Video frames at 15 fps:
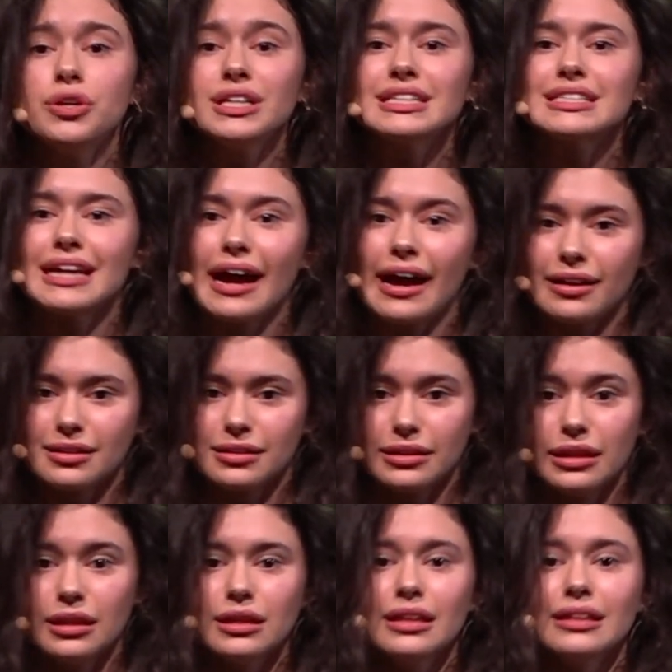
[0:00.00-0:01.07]

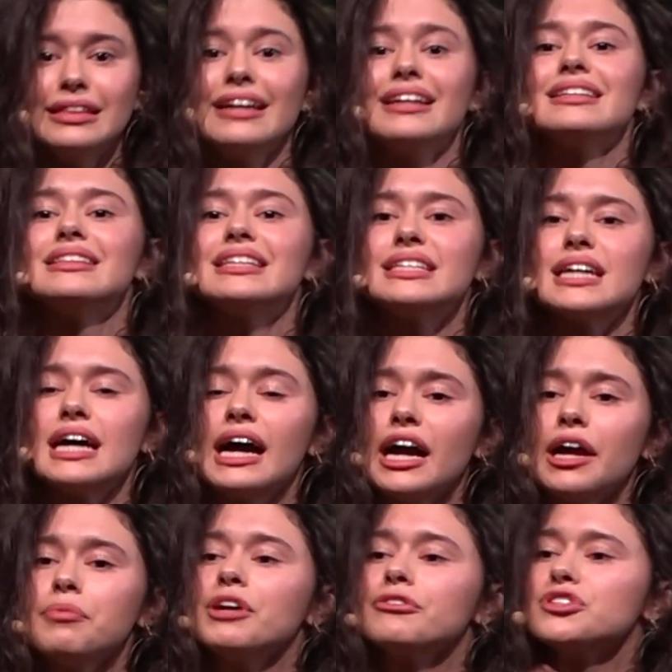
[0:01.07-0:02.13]
exactly that at the
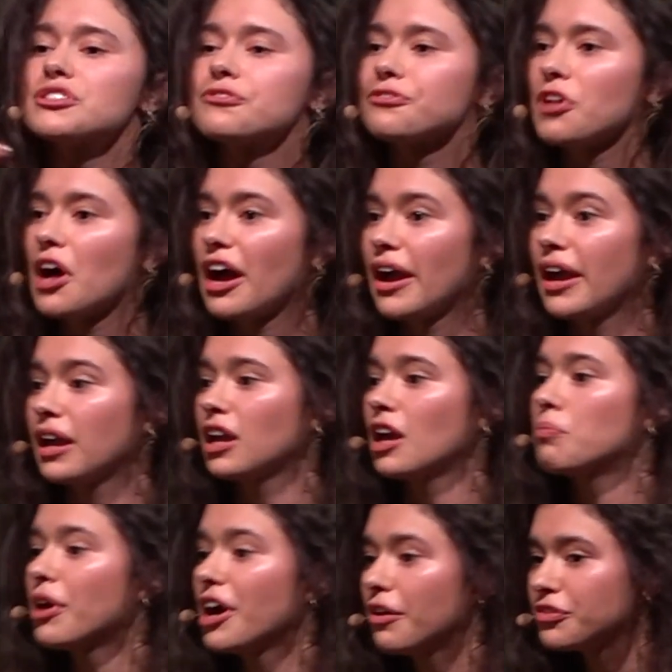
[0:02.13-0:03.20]
time I was flying
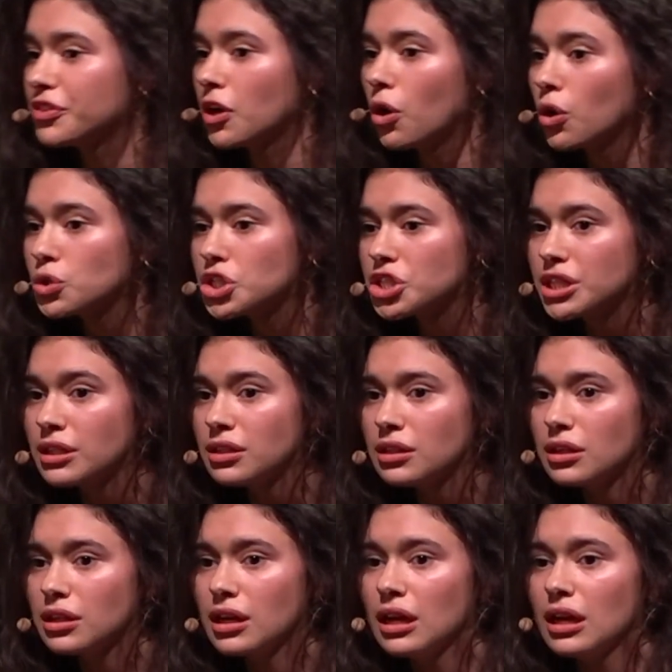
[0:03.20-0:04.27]
above the ocean,
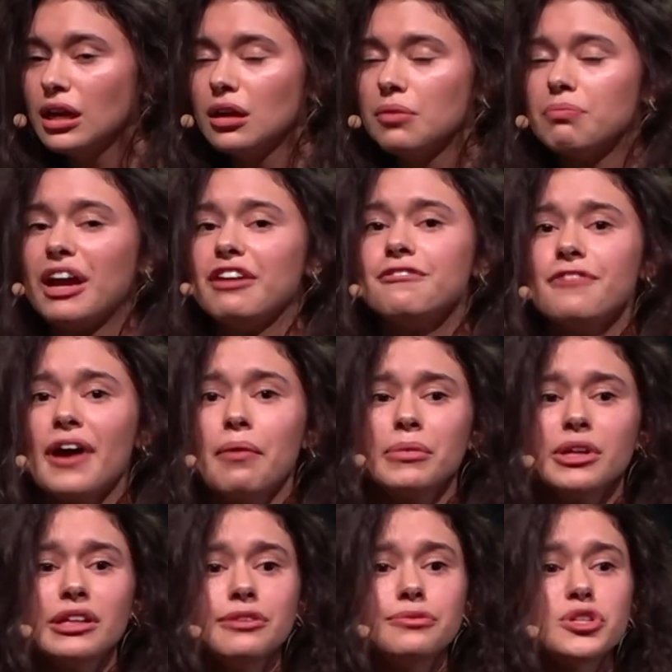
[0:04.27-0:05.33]
my
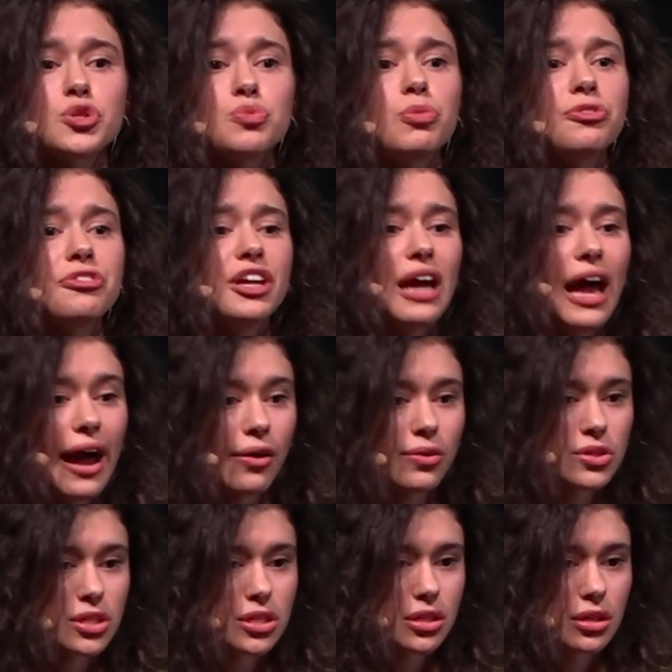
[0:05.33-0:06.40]
family was moving
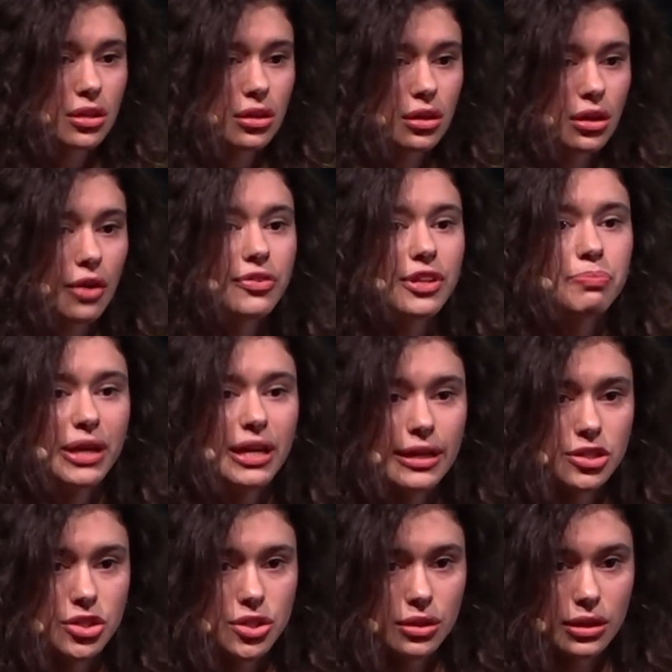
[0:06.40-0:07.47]
out of the
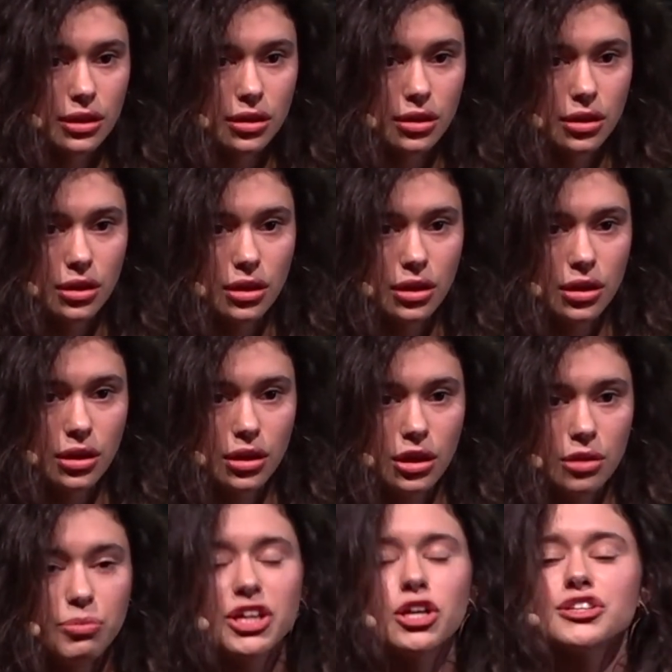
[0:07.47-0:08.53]
peninsula
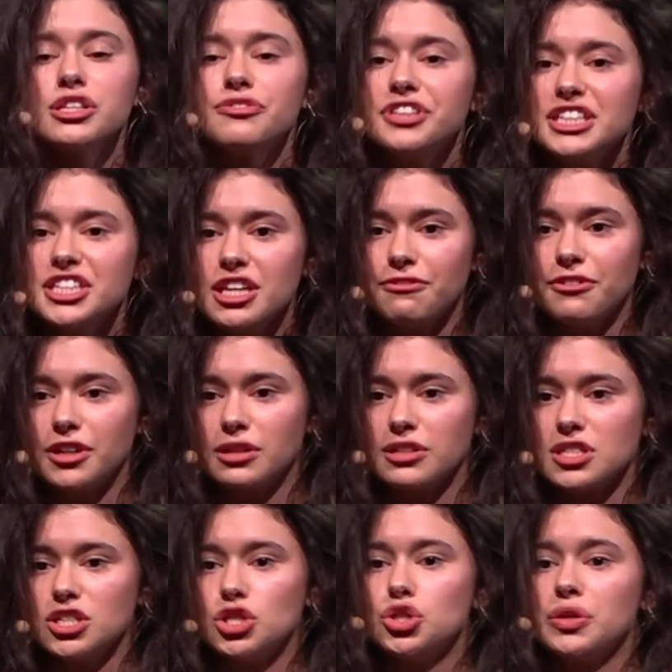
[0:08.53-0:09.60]
because of the difficult
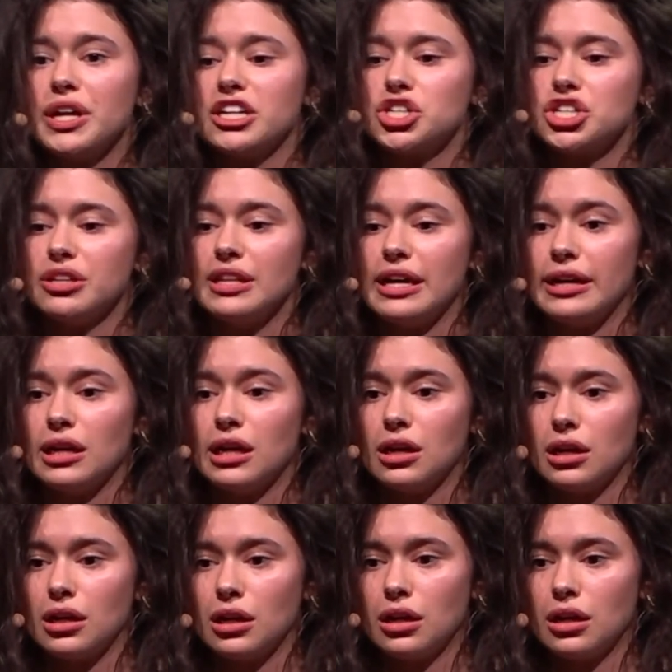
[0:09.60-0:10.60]
situation there.